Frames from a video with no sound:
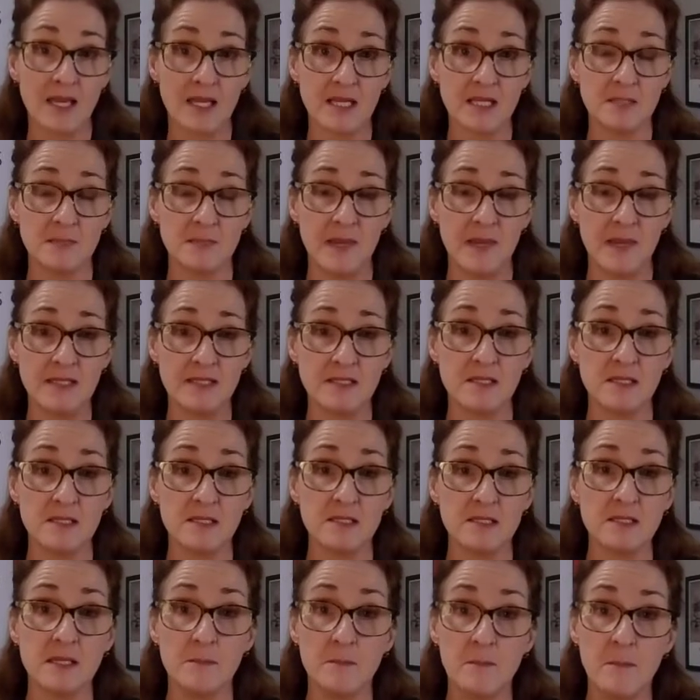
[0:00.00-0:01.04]

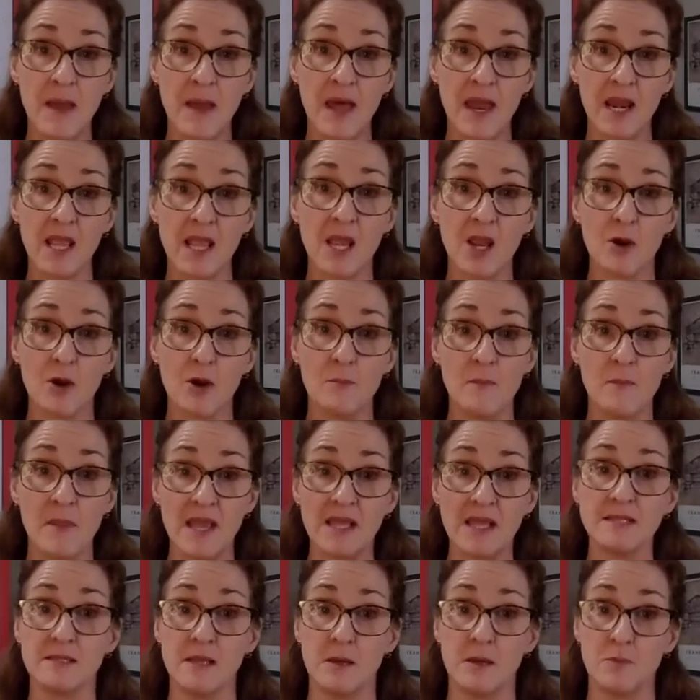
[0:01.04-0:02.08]
expenses that Medicare
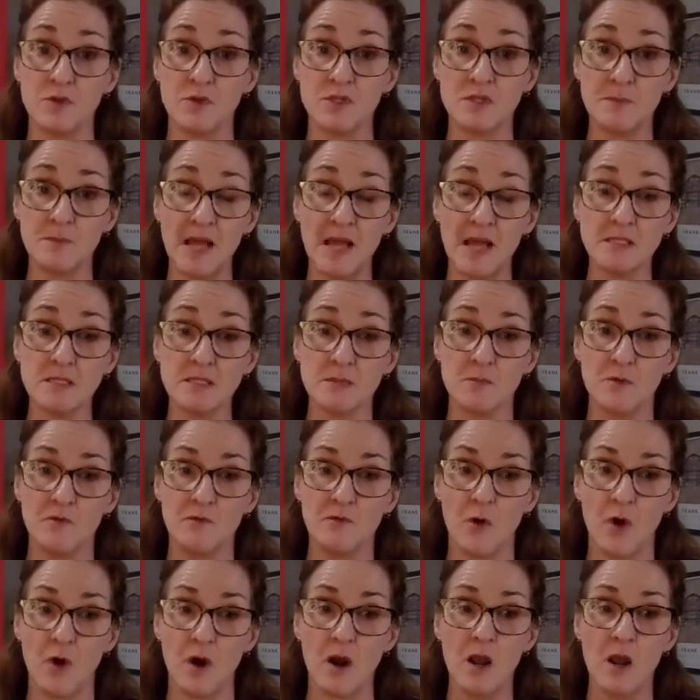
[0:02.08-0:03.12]
makes them responsible
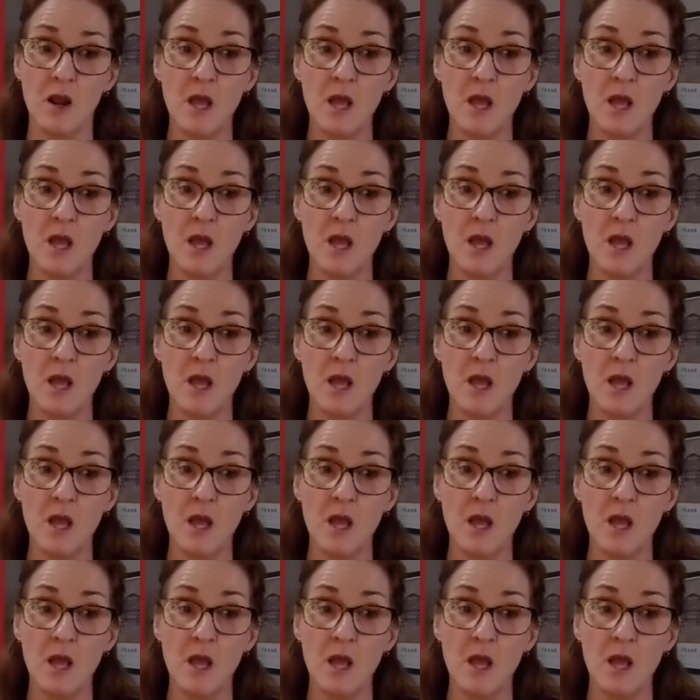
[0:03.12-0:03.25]
for.